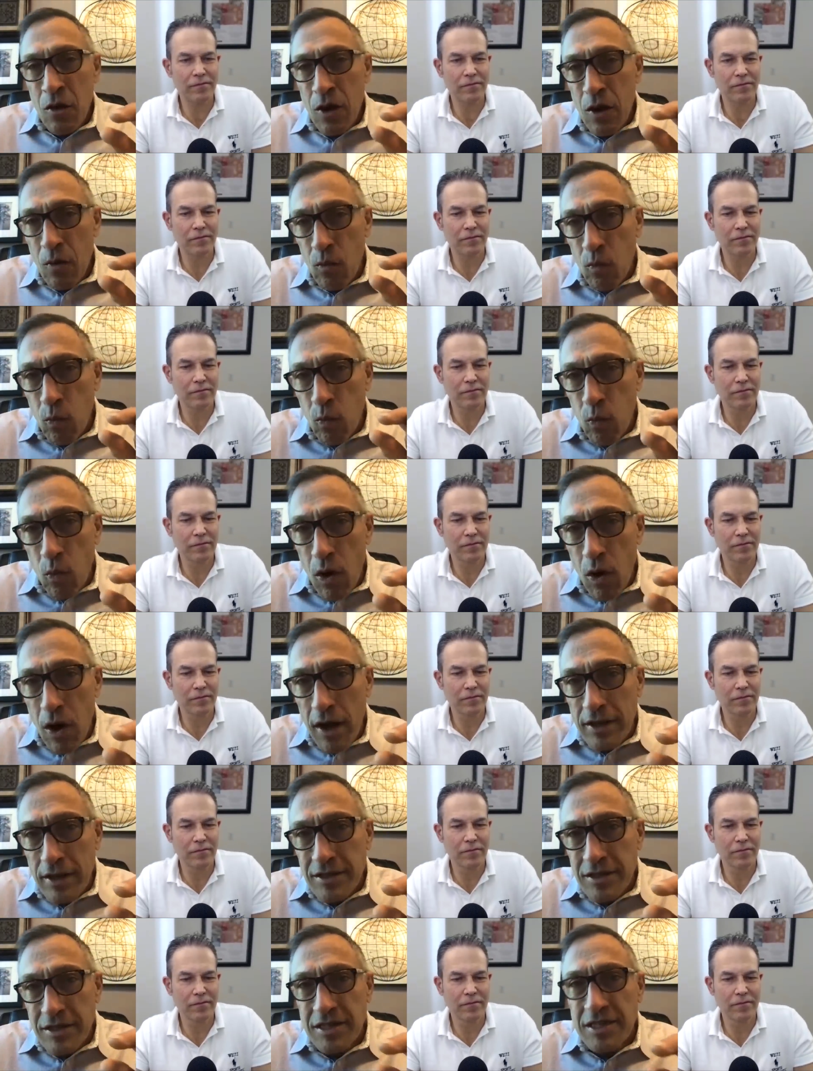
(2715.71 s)

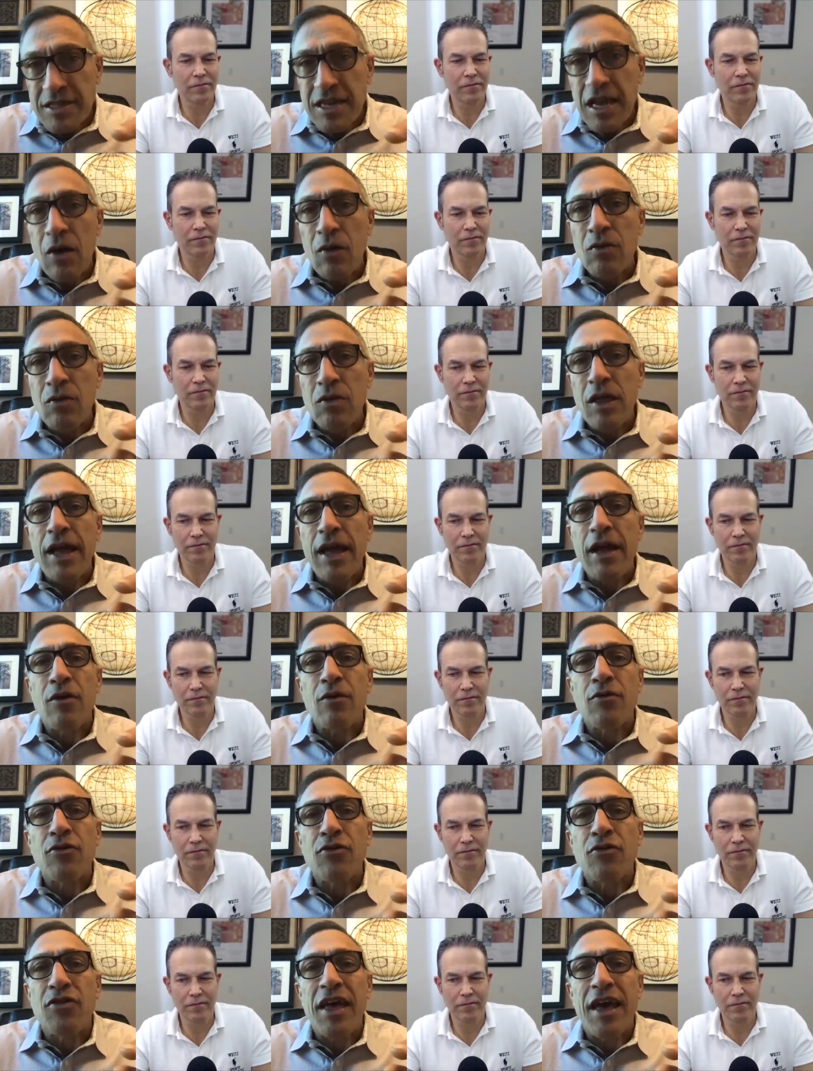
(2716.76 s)
Speaker 1: one cell layer
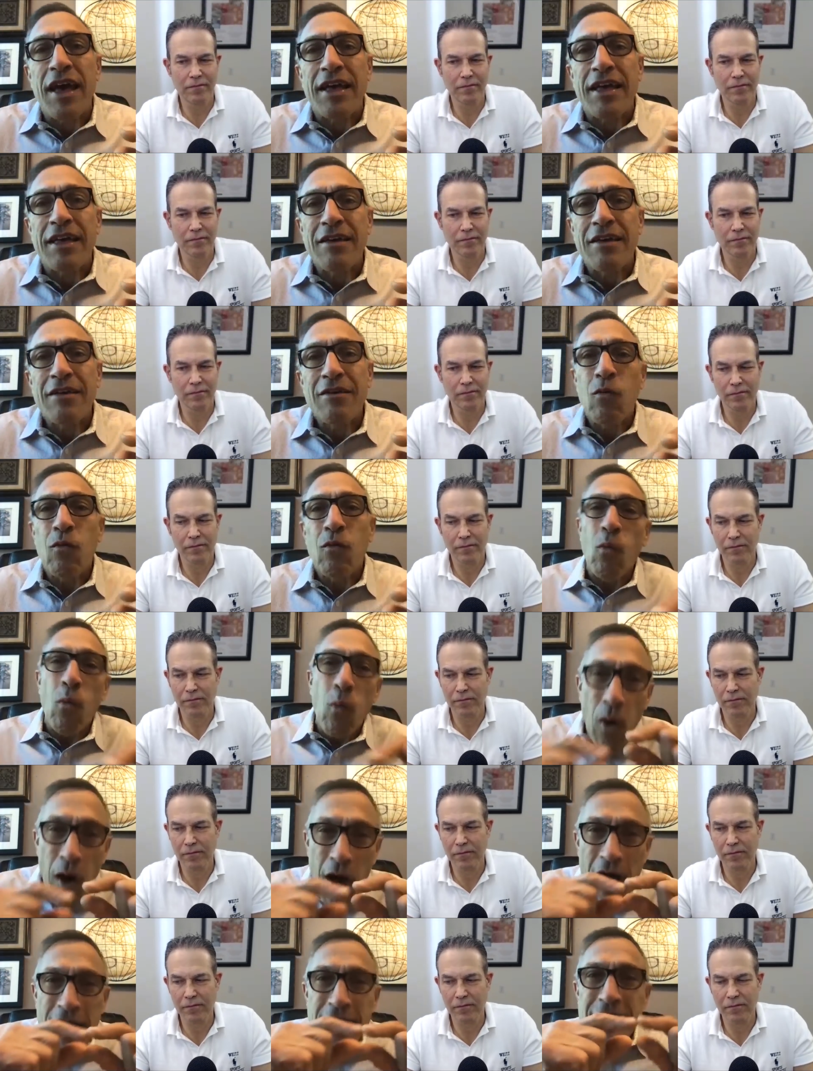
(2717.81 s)
thick
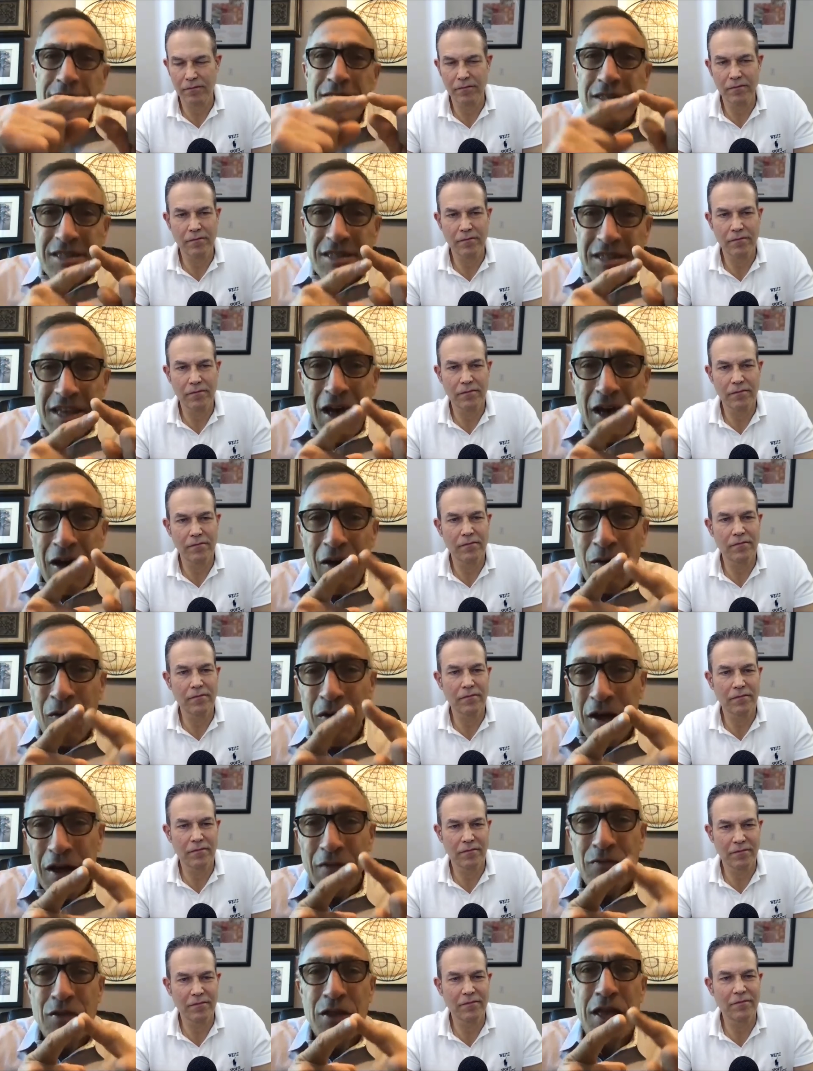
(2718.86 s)
one cell
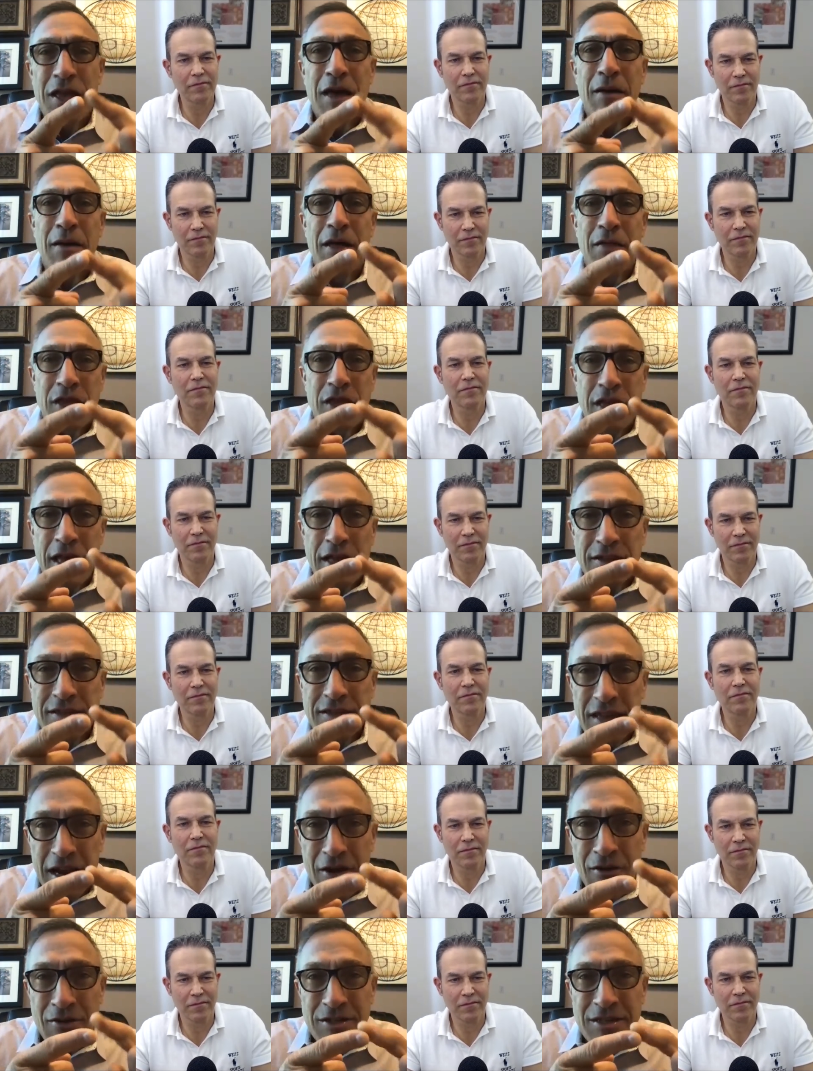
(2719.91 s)
of the, the
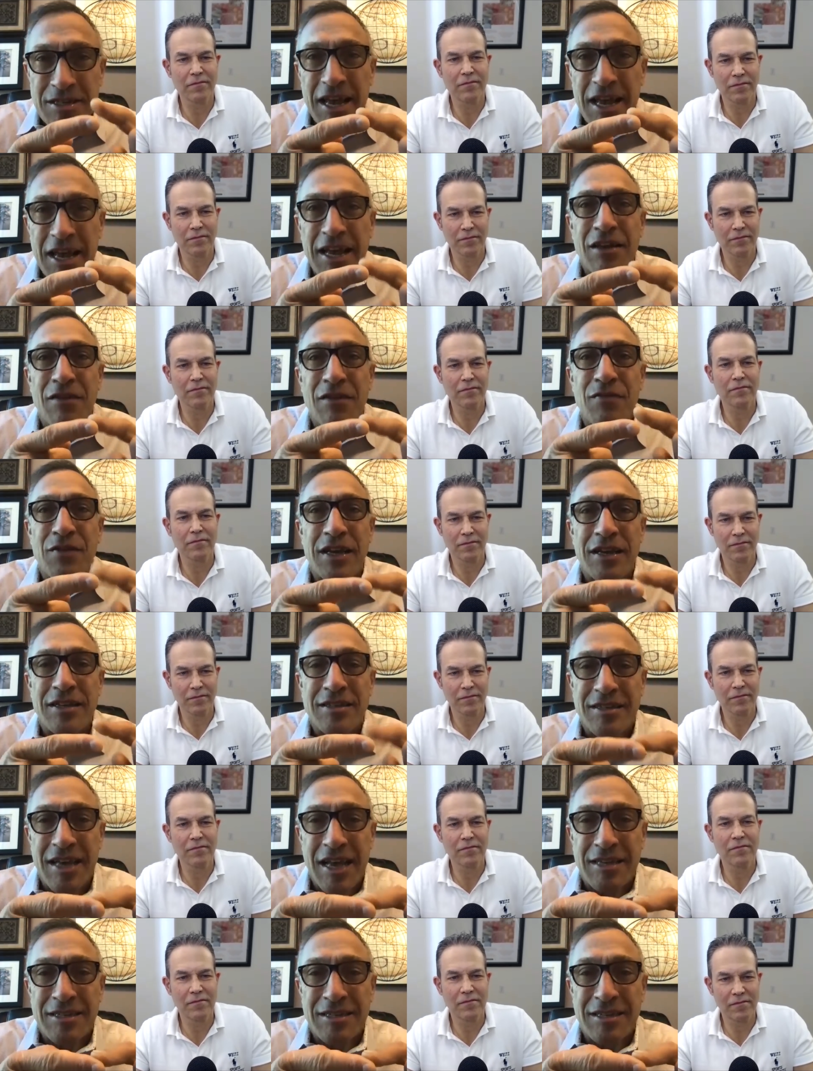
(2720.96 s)
enterocyte of the
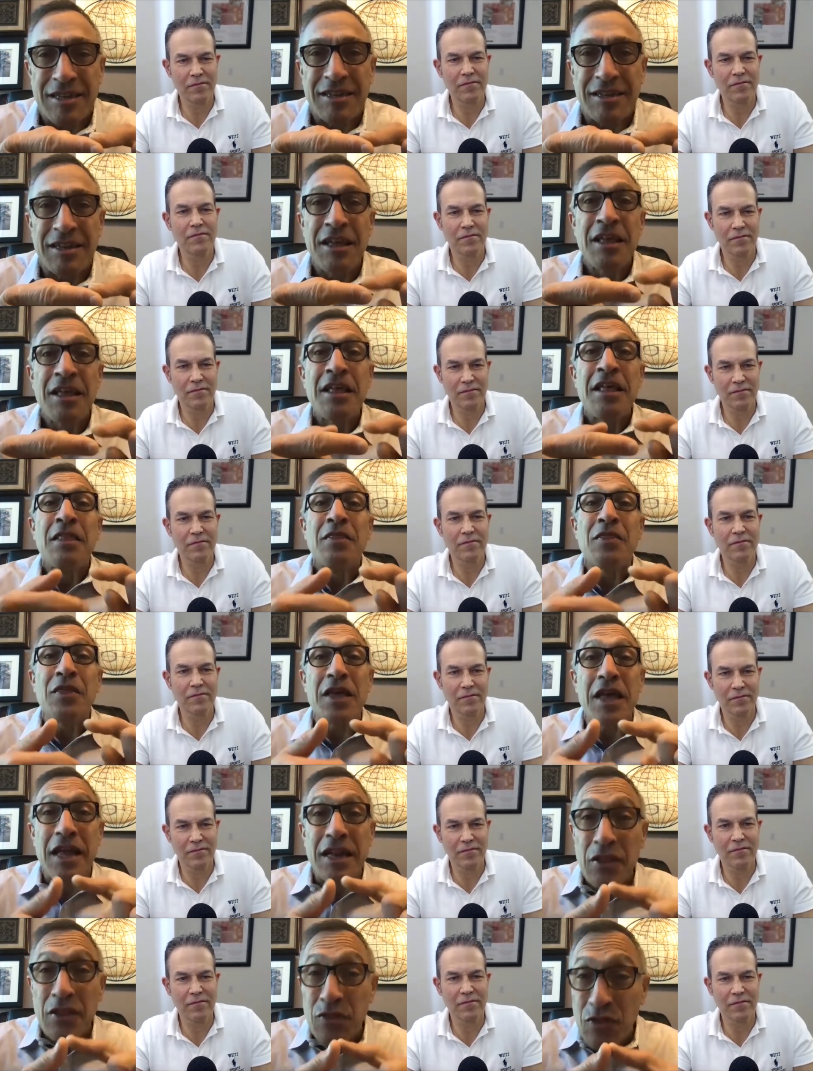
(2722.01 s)
intestine, the
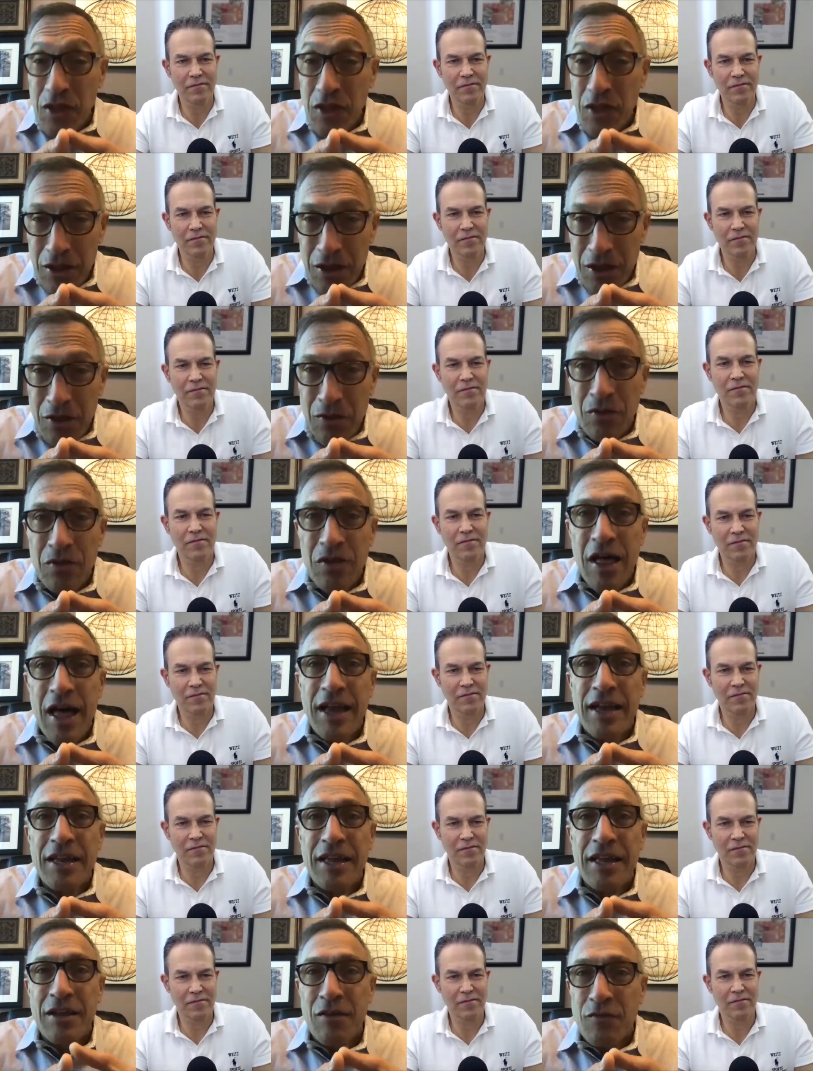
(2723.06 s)
endothelial
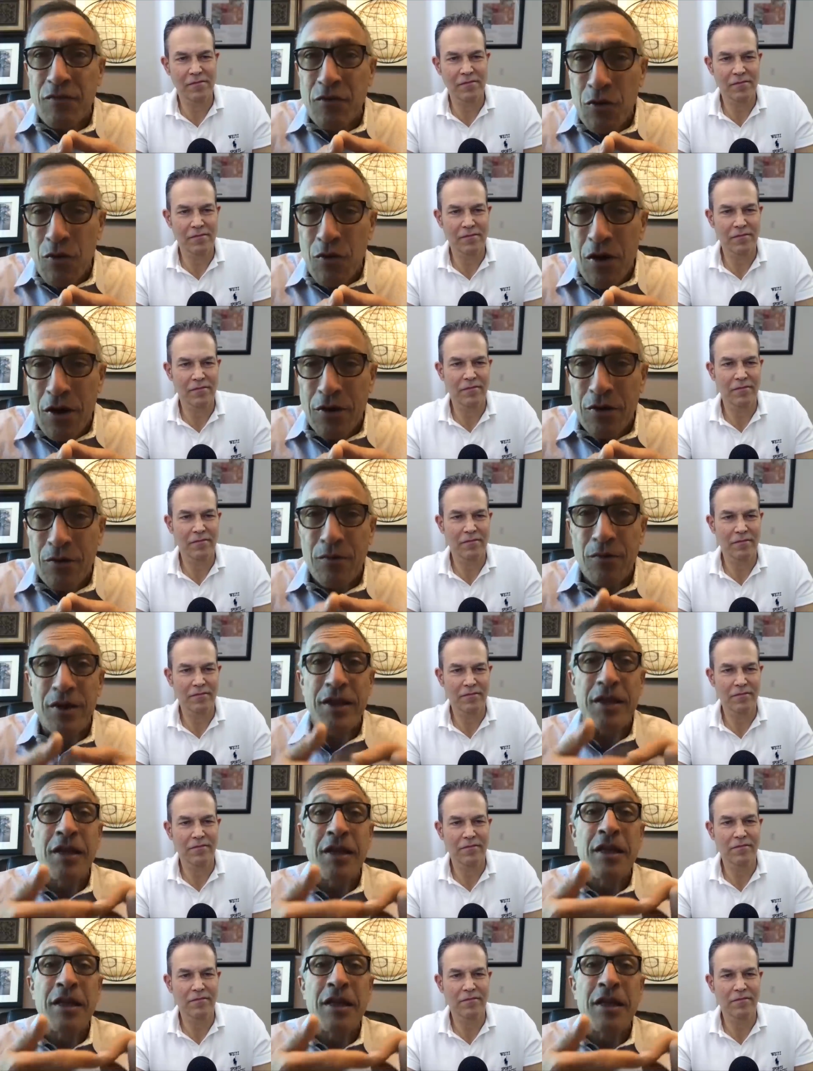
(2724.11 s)
lining of your artery,